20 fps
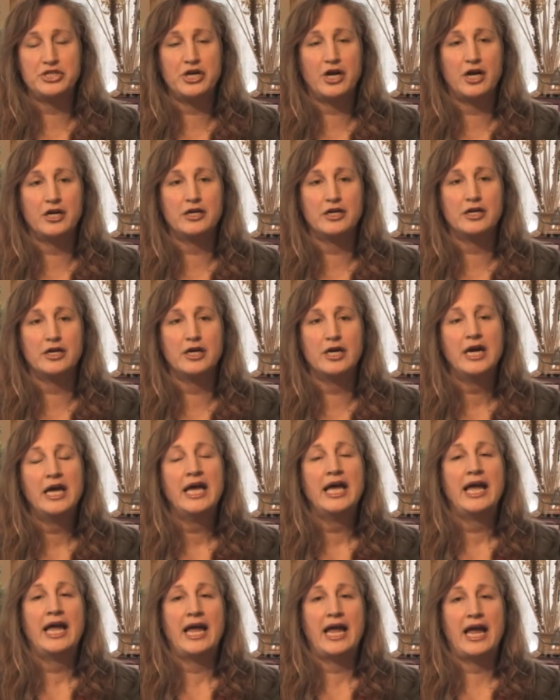younger,
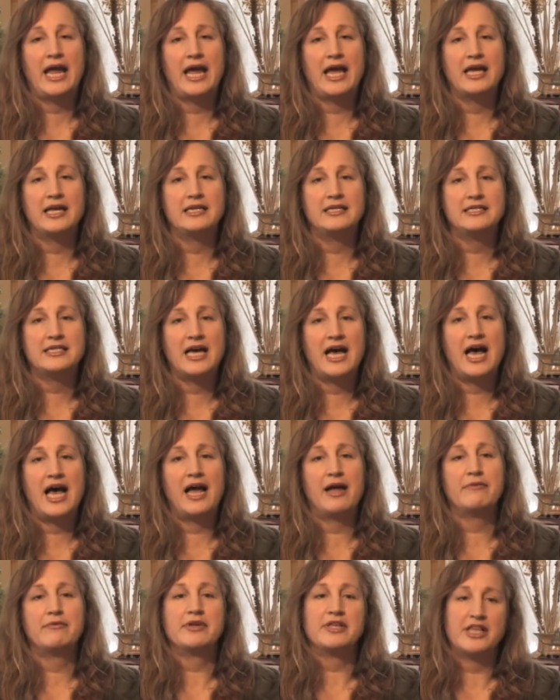and
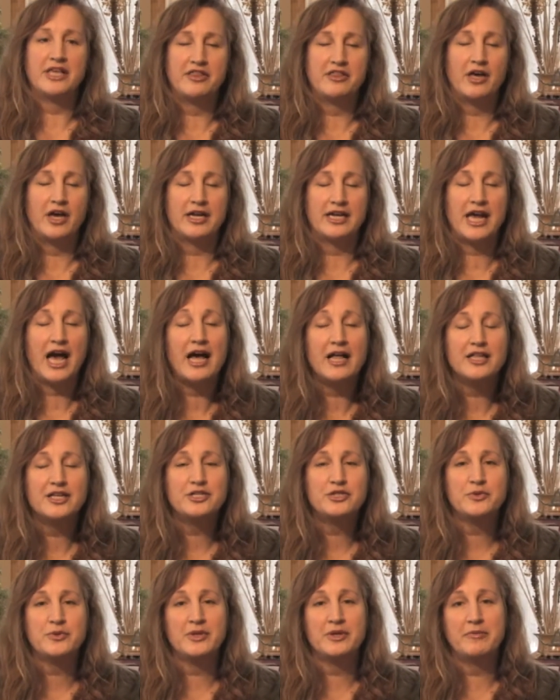I really thought
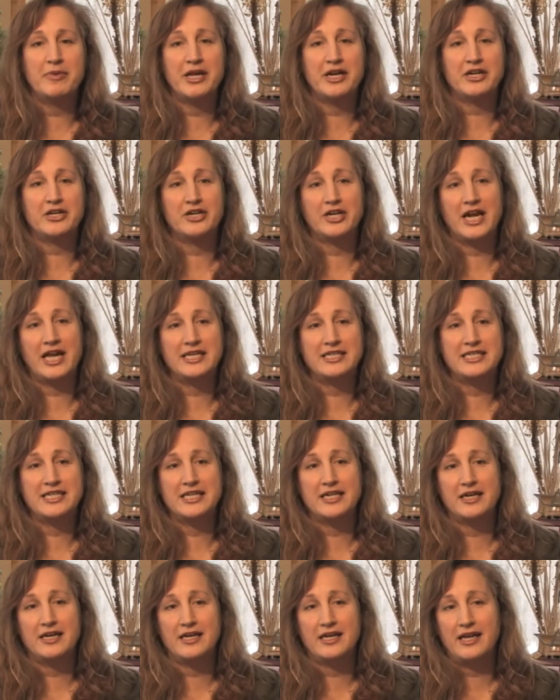college would have been a good
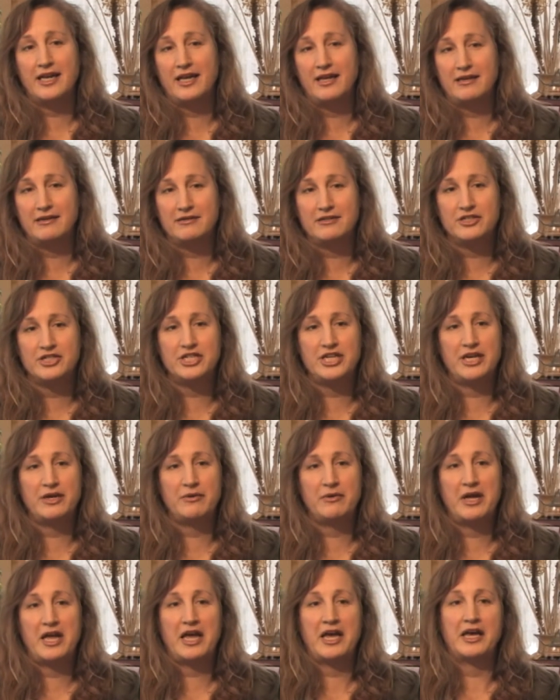idea, and she
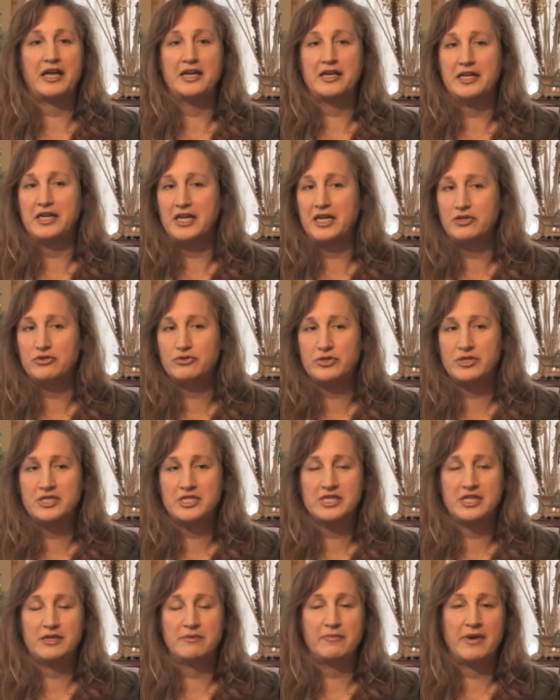had an
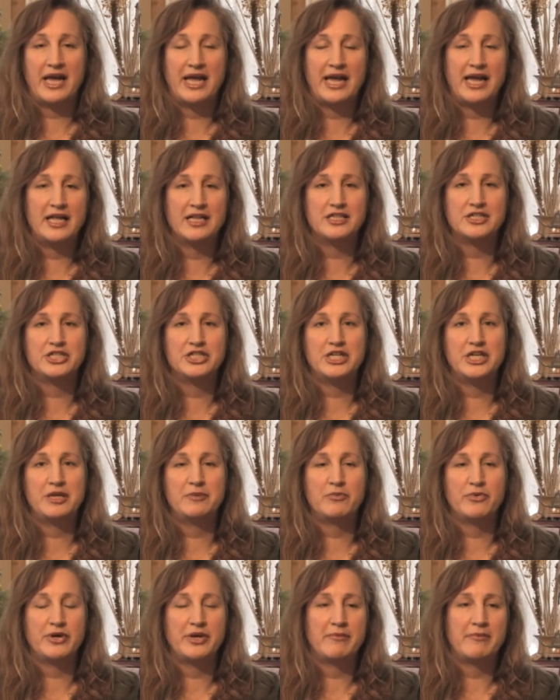interest in biology,
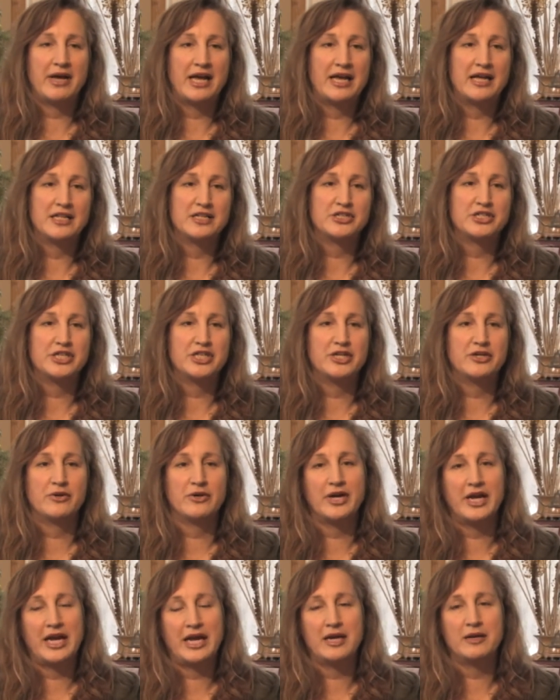marine biology, or
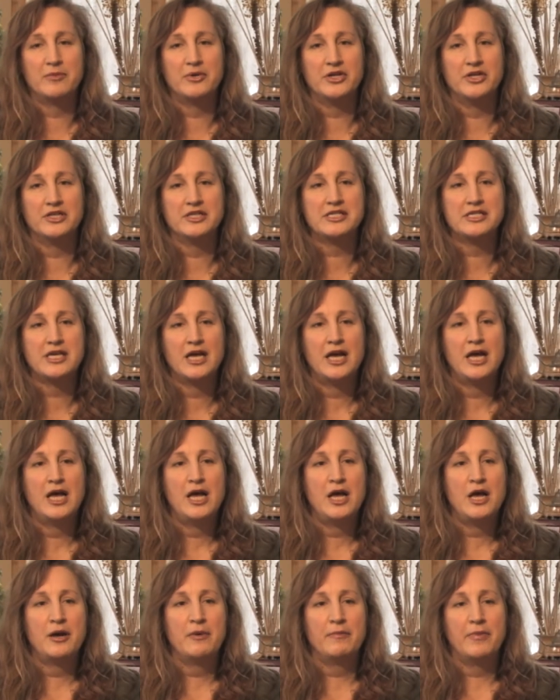animals
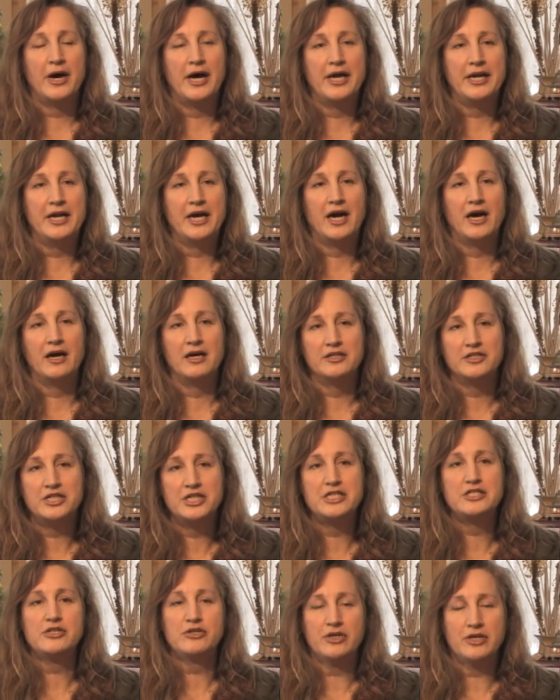but uh,
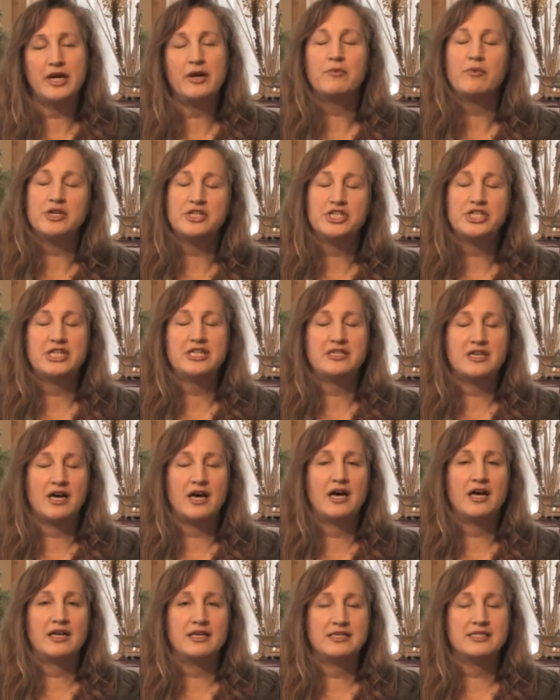she's good at what she
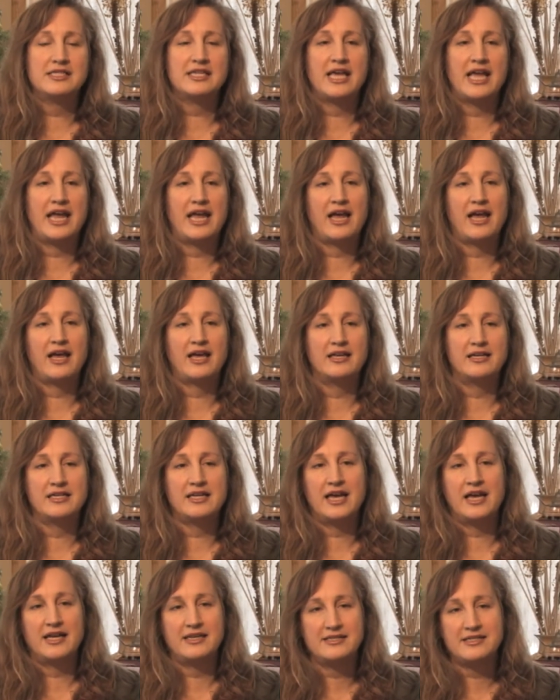does and
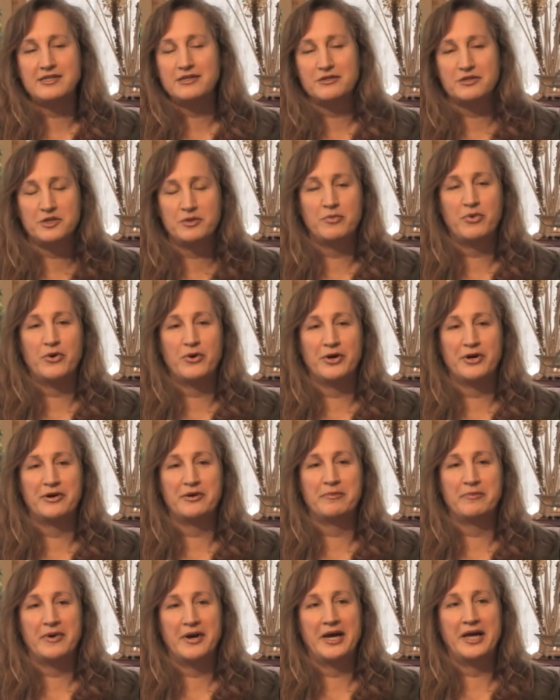I still support
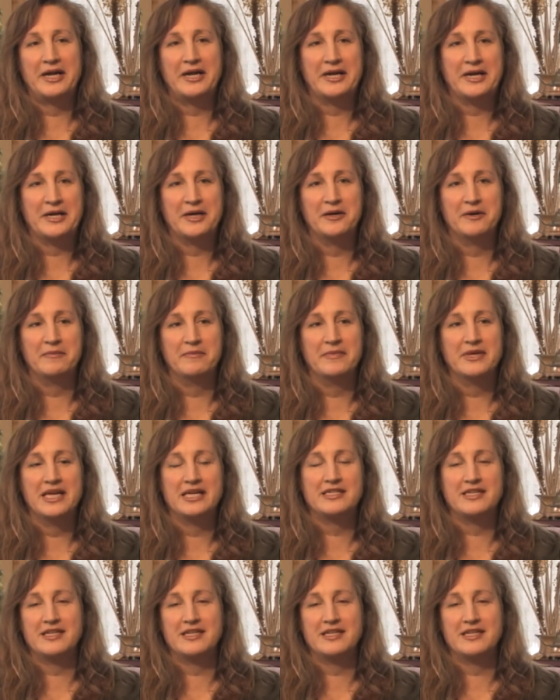her, but um, it